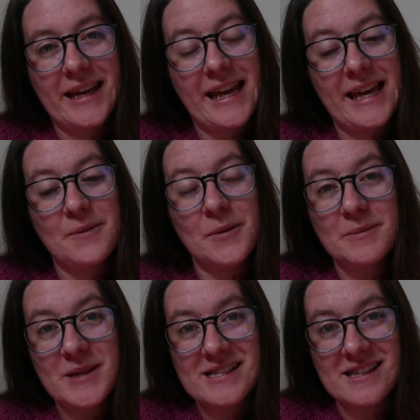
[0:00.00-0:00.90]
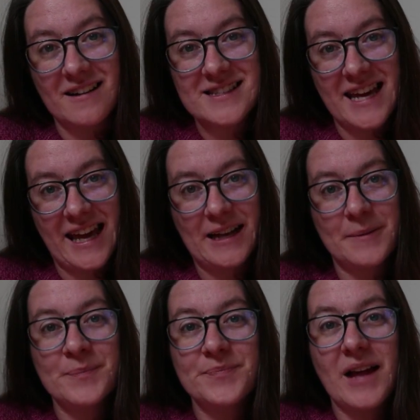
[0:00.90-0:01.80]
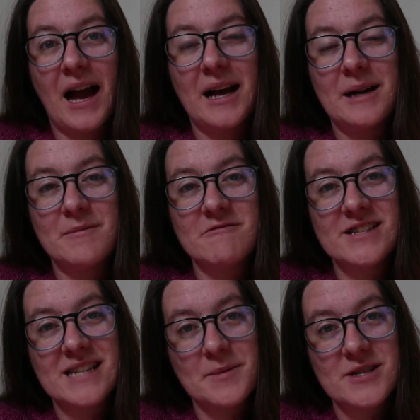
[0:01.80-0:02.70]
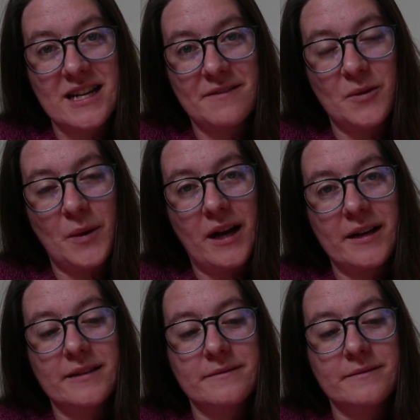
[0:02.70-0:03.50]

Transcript: He will be starting um, reception level work